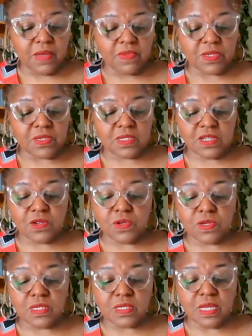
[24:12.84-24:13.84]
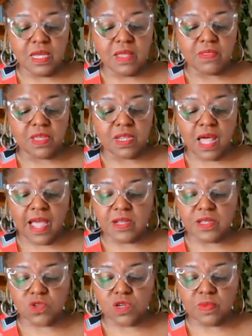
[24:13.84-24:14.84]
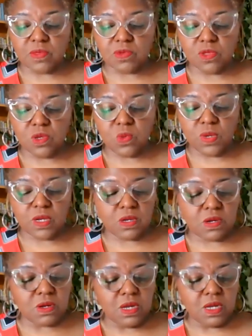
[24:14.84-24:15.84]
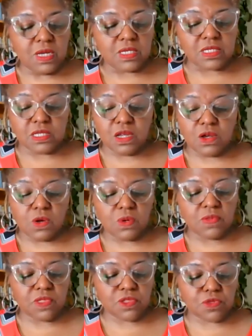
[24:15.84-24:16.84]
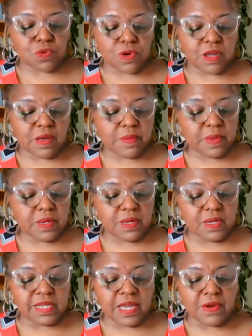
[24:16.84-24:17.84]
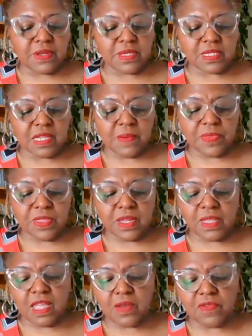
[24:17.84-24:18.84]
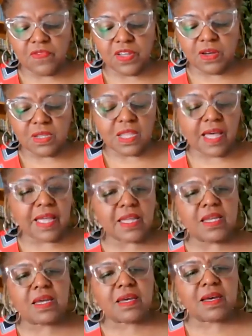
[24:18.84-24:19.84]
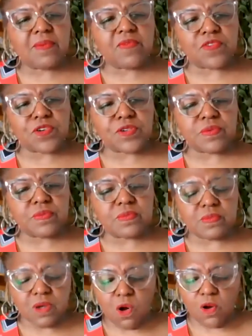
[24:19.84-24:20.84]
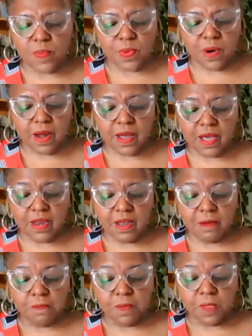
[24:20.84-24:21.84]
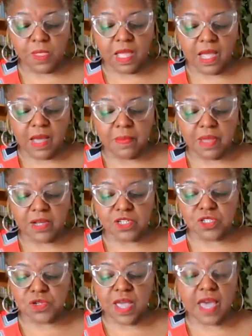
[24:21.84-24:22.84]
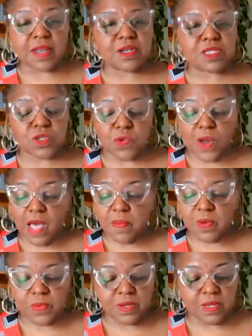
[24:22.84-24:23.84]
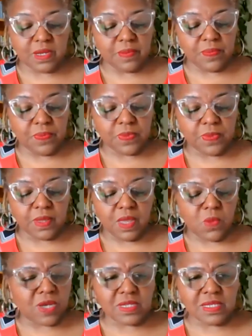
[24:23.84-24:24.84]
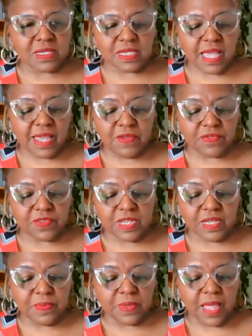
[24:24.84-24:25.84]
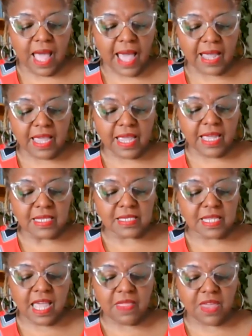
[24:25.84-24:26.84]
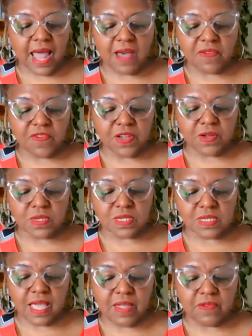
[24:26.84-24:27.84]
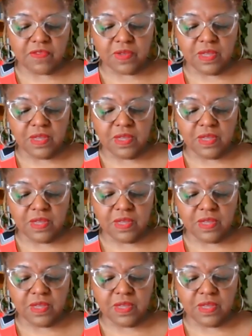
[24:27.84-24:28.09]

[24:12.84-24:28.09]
The stillness, the light streaming through the window slowed the thrum down to something that felt like comfort or pride. I'm not sure how to describe it, really. It wasn't safety. I can't say that I felt safe,